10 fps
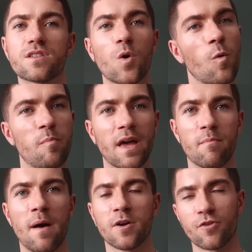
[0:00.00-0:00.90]
It's called Big
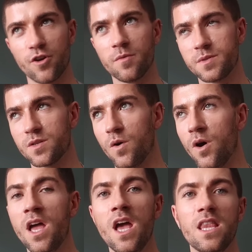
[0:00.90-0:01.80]
Mamma Group.
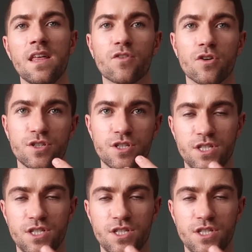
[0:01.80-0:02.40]
So they've got